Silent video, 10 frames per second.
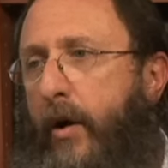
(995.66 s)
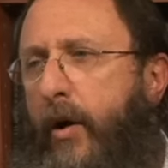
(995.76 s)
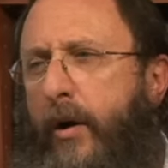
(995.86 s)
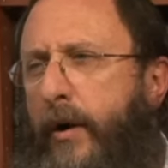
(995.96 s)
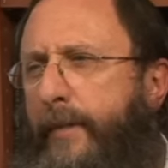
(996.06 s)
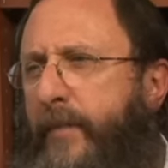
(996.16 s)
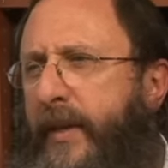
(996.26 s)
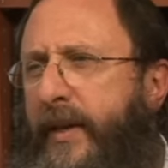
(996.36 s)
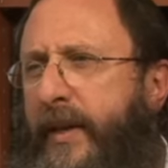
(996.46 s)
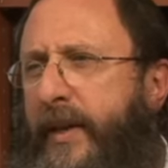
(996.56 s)
are
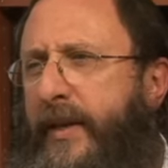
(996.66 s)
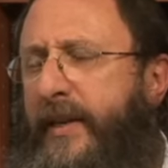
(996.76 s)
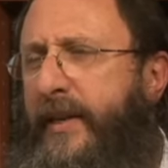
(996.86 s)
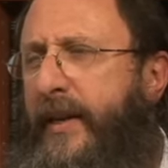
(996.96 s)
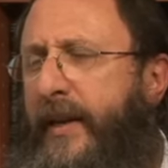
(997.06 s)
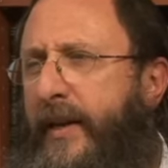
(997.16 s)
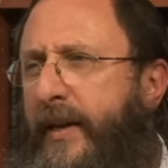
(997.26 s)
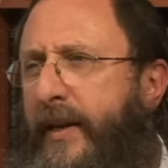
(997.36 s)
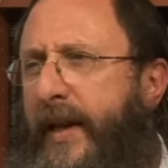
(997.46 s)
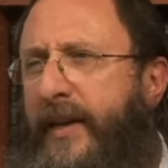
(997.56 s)
in
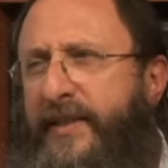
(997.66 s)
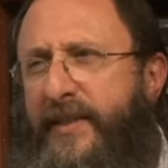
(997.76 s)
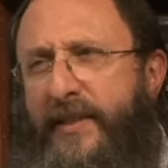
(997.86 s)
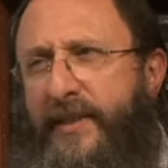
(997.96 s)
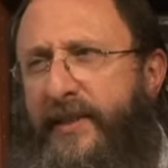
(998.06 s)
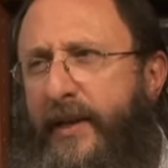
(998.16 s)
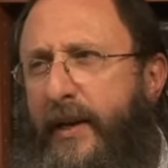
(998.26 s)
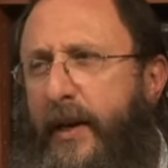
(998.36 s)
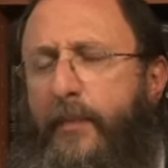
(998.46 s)
essence